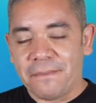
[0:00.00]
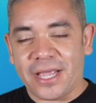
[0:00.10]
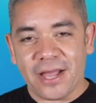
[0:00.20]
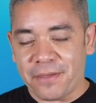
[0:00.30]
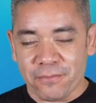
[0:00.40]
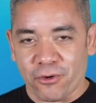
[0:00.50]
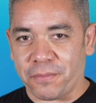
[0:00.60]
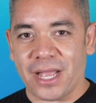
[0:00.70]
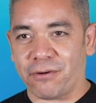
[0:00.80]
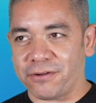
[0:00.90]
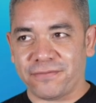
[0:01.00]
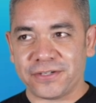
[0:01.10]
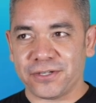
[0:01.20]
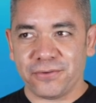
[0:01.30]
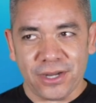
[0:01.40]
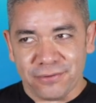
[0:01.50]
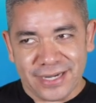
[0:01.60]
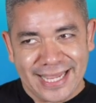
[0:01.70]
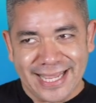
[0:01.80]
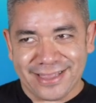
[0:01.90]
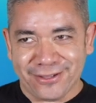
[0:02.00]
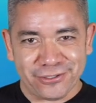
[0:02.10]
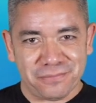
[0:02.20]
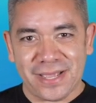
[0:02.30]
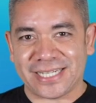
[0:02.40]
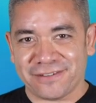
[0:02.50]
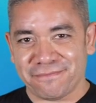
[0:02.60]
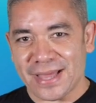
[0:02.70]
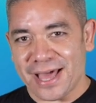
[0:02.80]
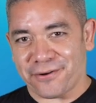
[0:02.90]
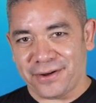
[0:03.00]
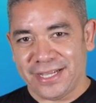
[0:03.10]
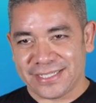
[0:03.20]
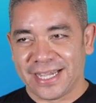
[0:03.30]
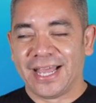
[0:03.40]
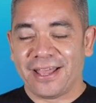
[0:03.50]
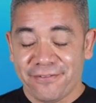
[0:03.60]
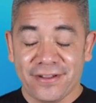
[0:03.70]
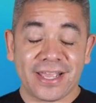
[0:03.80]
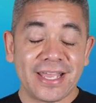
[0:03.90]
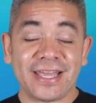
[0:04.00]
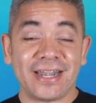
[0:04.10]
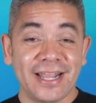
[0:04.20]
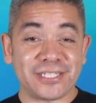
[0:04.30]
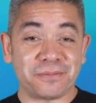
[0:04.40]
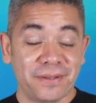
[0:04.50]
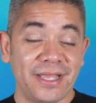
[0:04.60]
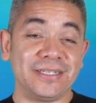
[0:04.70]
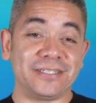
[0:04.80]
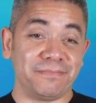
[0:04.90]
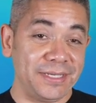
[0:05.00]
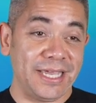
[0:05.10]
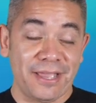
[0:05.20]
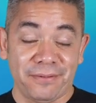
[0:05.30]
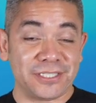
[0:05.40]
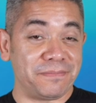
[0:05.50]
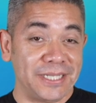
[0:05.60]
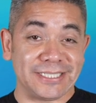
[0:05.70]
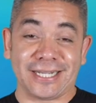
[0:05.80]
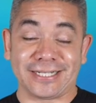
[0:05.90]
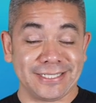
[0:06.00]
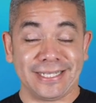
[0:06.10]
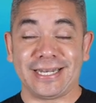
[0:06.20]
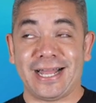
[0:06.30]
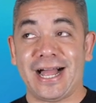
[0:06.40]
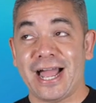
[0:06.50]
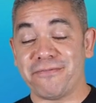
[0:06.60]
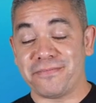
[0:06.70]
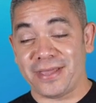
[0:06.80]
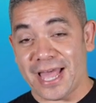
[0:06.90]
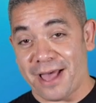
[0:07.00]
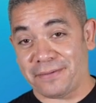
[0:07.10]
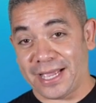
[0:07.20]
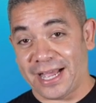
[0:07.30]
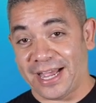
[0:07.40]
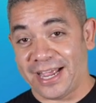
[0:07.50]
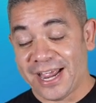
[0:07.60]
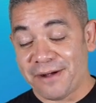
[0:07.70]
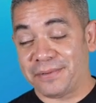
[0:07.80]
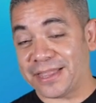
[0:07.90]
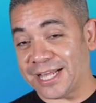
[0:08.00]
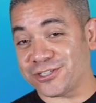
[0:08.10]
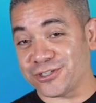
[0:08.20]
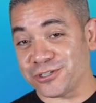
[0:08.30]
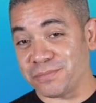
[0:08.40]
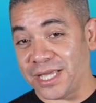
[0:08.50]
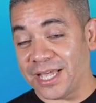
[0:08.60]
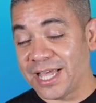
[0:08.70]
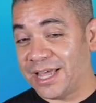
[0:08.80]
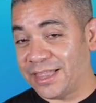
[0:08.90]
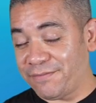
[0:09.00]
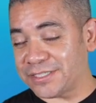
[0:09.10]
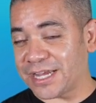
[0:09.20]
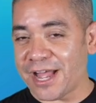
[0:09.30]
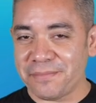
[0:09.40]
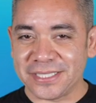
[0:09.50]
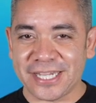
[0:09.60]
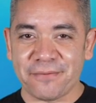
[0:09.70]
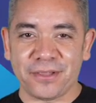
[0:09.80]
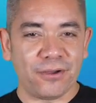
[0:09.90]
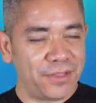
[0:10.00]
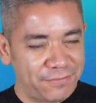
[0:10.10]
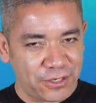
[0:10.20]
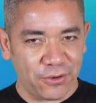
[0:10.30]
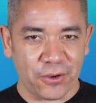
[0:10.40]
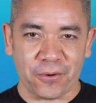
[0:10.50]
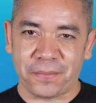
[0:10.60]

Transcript: becoming more power efficient, we don't need those massive batteries. If I can get an S Pen to be able to be tucked in, I would be a happy guy. But that's just me. Leave us a comment down below. We'd love to know your